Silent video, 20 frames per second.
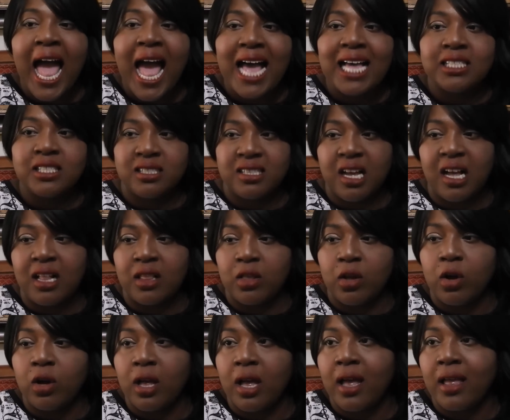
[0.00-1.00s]
as
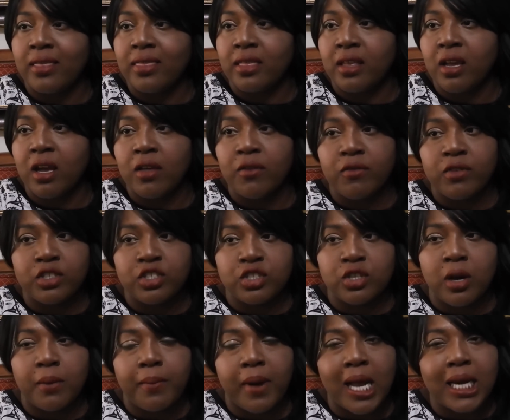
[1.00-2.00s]
and the
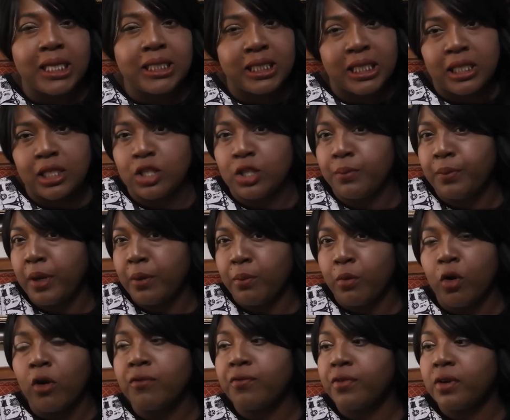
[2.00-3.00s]
original bottle is a little bit
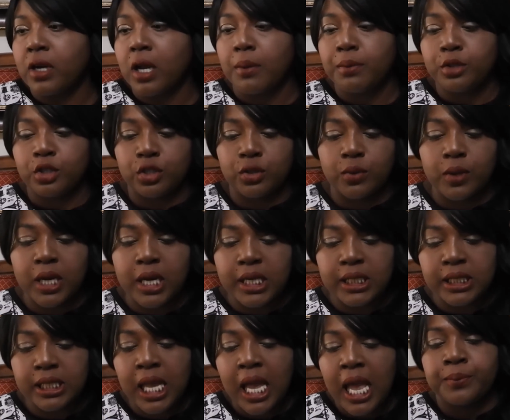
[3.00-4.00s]
more
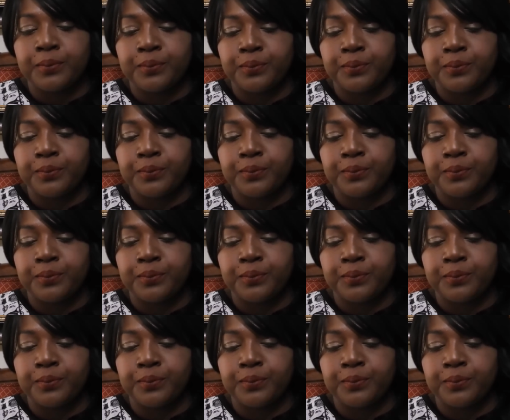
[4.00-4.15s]
voluptuous.